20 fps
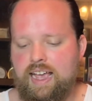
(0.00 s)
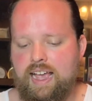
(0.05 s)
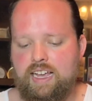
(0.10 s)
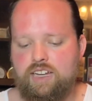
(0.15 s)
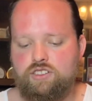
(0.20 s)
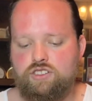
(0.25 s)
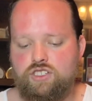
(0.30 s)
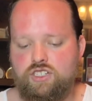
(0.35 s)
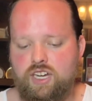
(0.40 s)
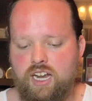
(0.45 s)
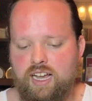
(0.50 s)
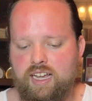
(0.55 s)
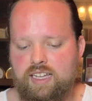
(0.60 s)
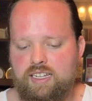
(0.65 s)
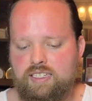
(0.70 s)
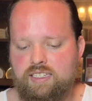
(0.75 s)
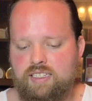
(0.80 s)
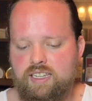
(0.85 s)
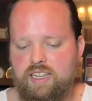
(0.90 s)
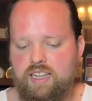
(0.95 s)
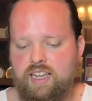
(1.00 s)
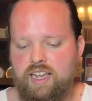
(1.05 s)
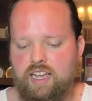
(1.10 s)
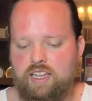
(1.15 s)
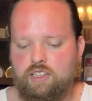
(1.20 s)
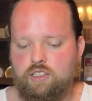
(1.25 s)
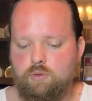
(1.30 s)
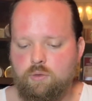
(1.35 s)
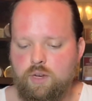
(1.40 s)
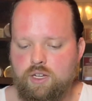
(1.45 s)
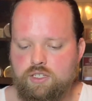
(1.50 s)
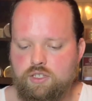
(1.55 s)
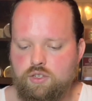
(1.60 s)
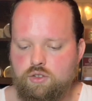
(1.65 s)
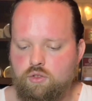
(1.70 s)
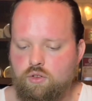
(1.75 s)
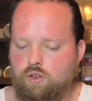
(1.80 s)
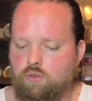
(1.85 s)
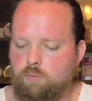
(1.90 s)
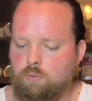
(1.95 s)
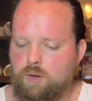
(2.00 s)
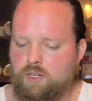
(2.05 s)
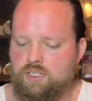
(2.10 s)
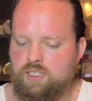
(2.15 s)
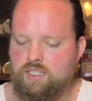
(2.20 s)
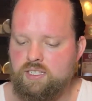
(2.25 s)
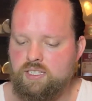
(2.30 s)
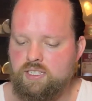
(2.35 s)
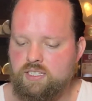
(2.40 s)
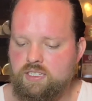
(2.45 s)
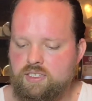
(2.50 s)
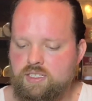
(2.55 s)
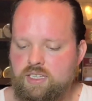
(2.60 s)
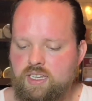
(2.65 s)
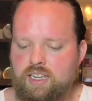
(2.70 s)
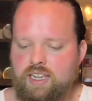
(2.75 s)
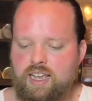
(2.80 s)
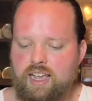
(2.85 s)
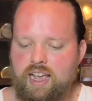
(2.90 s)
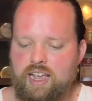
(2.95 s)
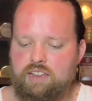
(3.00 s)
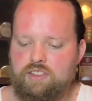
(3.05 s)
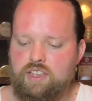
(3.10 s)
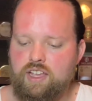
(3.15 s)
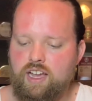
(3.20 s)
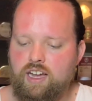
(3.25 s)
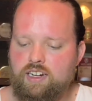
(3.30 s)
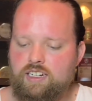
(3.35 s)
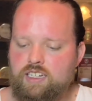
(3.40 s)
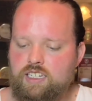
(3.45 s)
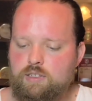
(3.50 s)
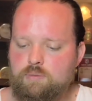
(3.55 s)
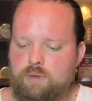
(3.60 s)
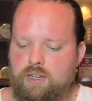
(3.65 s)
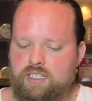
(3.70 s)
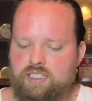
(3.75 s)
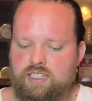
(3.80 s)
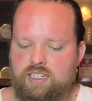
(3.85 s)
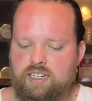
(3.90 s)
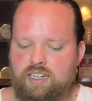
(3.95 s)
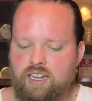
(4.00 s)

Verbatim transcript: and giants and the rescue of princesses and the unexpected